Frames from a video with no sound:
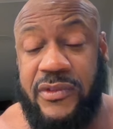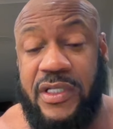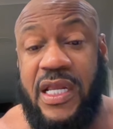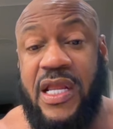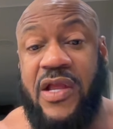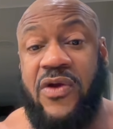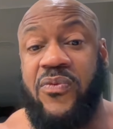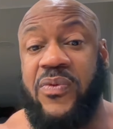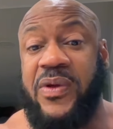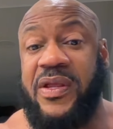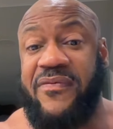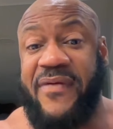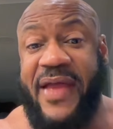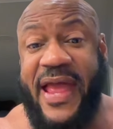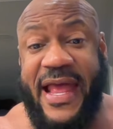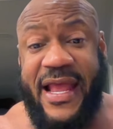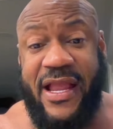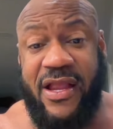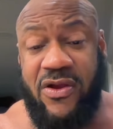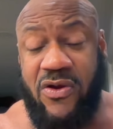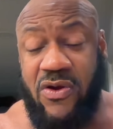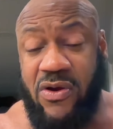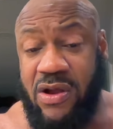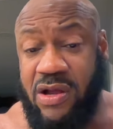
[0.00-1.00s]
and we've
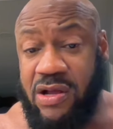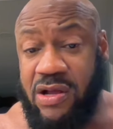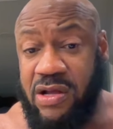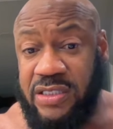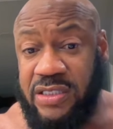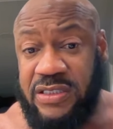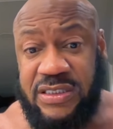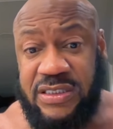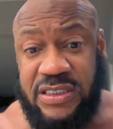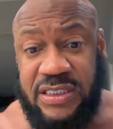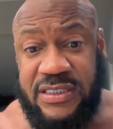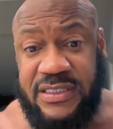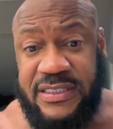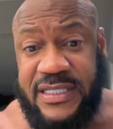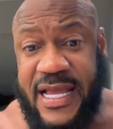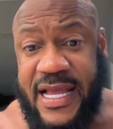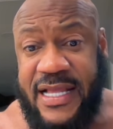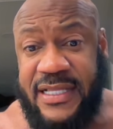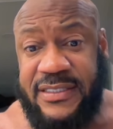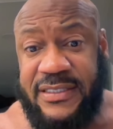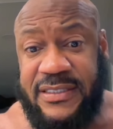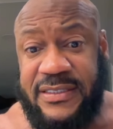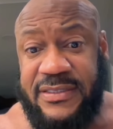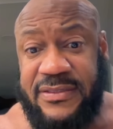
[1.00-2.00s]
had good
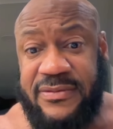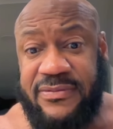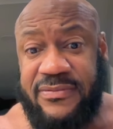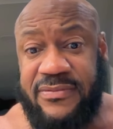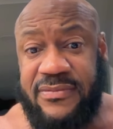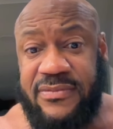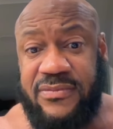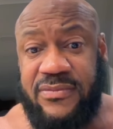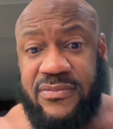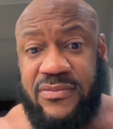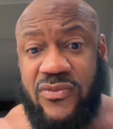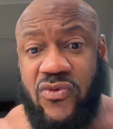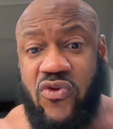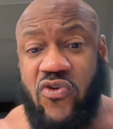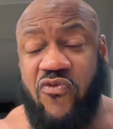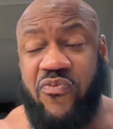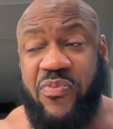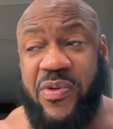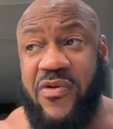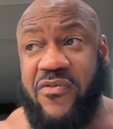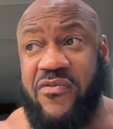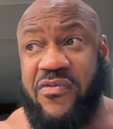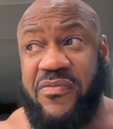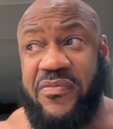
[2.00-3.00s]
success, who've
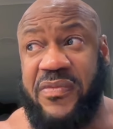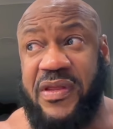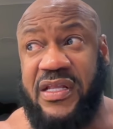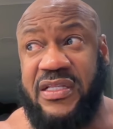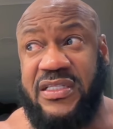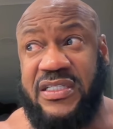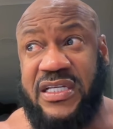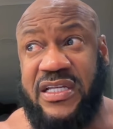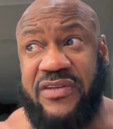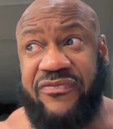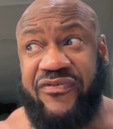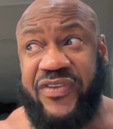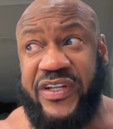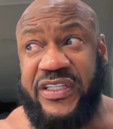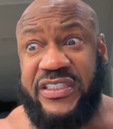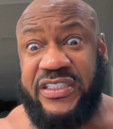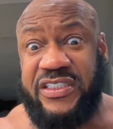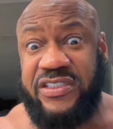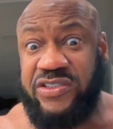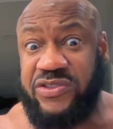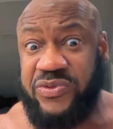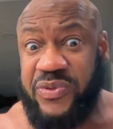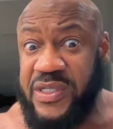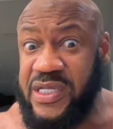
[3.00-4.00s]
been with me 10,
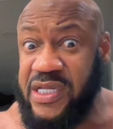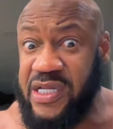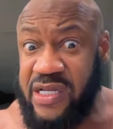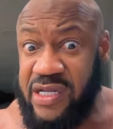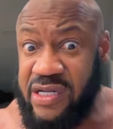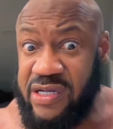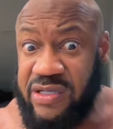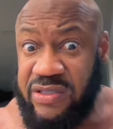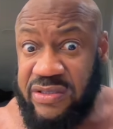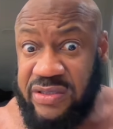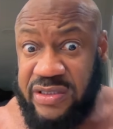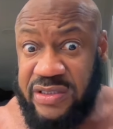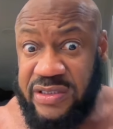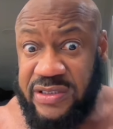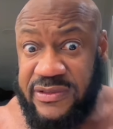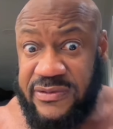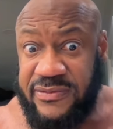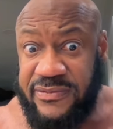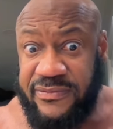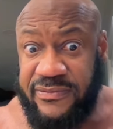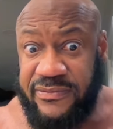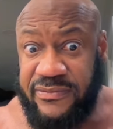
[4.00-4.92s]
15, 20 years,